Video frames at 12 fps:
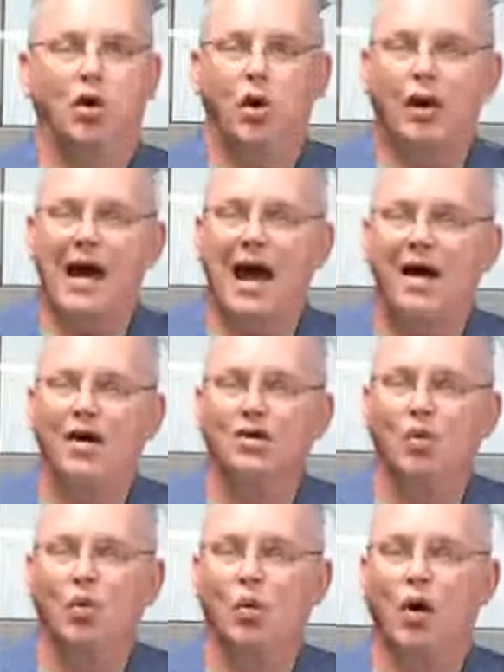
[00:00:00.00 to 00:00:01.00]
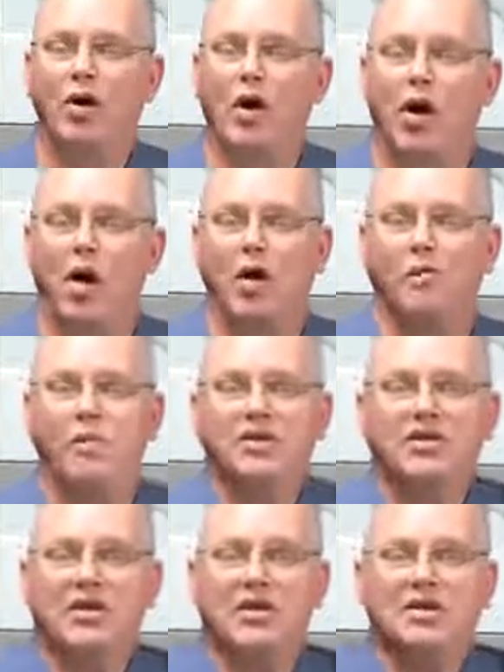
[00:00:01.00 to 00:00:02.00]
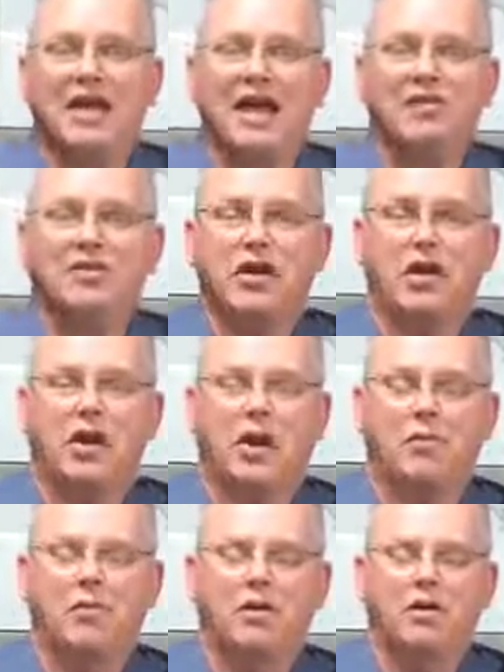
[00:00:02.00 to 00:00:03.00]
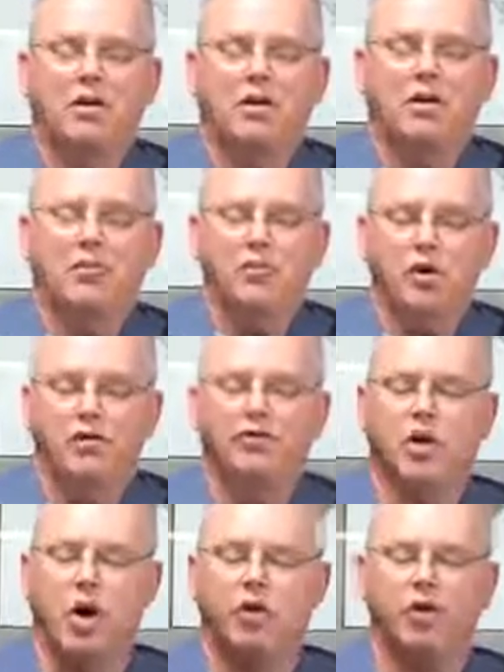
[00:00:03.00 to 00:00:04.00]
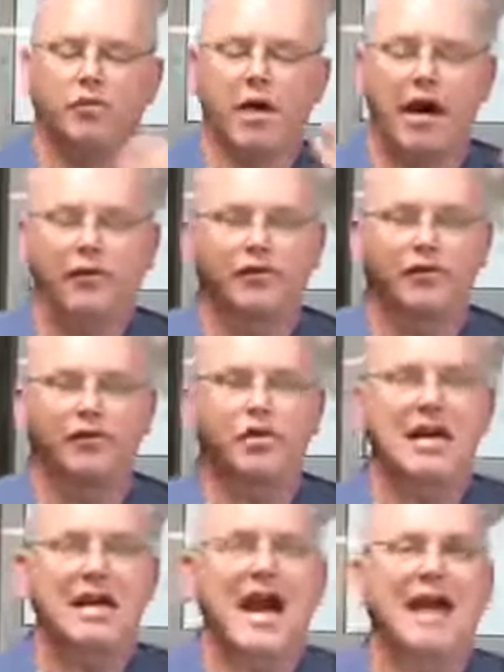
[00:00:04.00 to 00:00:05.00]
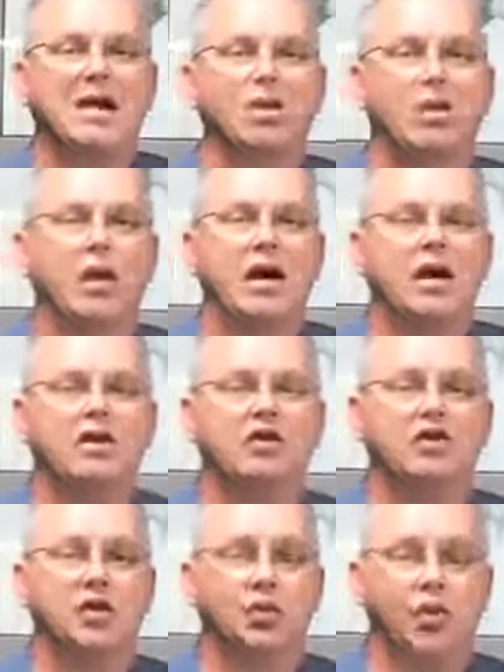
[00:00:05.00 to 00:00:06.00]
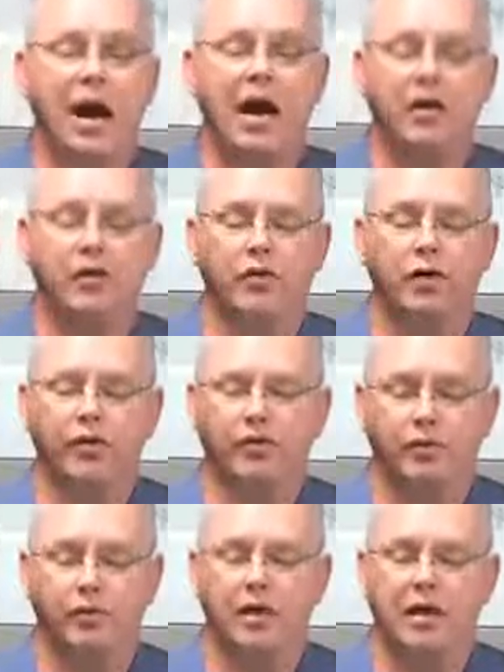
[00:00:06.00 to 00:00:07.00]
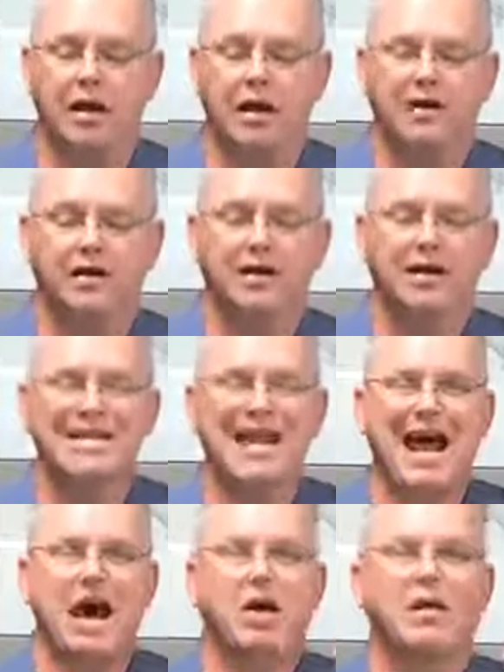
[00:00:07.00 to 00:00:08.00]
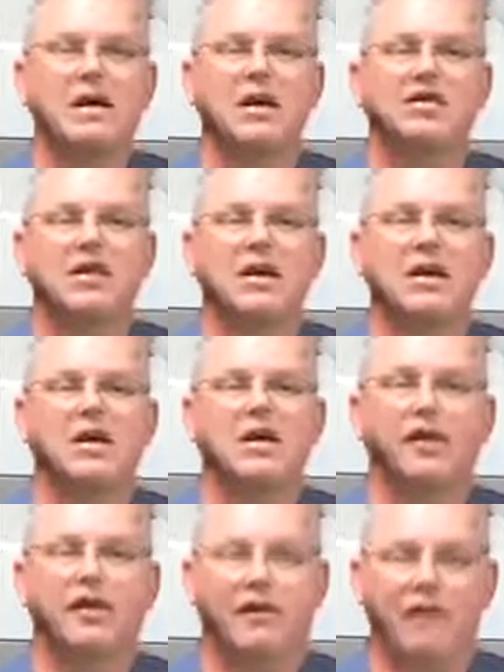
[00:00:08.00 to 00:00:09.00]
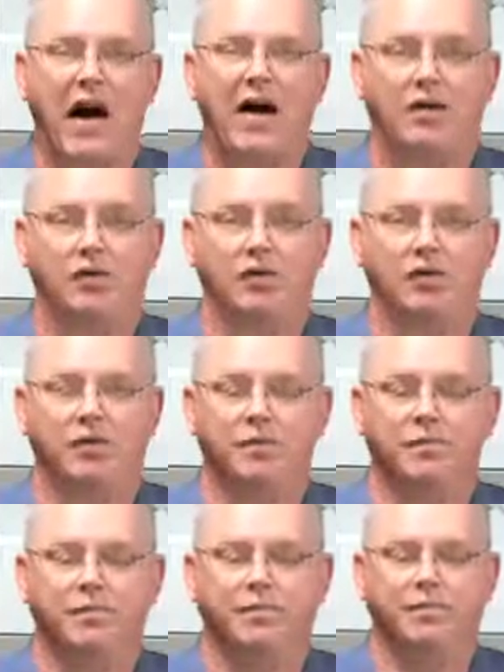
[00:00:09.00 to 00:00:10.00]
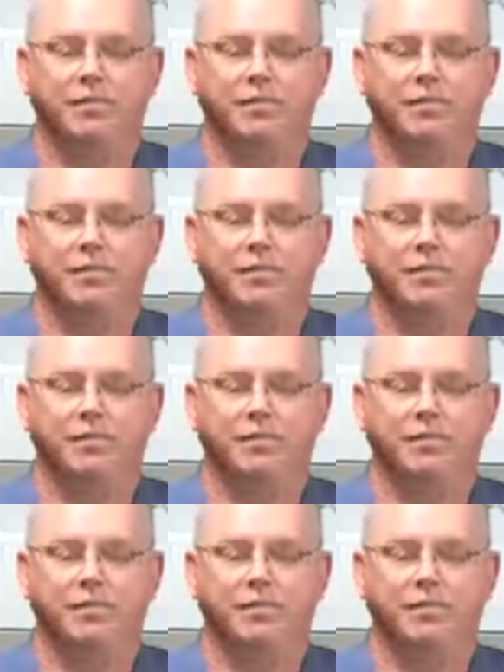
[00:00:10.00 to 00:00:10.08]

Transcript: who only has one arm, missing his left arm, moves on to round three, and he wins round three. Now he's in the finals.